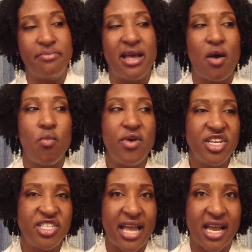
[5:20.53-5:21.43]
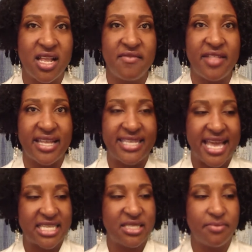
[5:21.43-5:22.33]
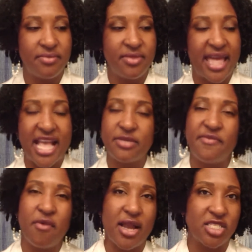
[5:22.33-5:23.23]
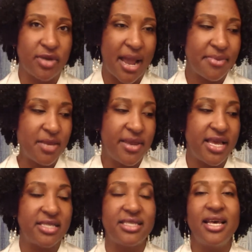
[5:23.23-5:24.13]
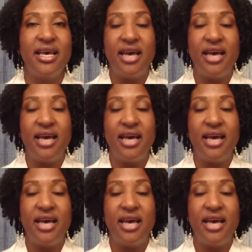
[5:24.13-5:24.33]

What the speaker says: But I wish I could have like taken some things before I scrapped it, because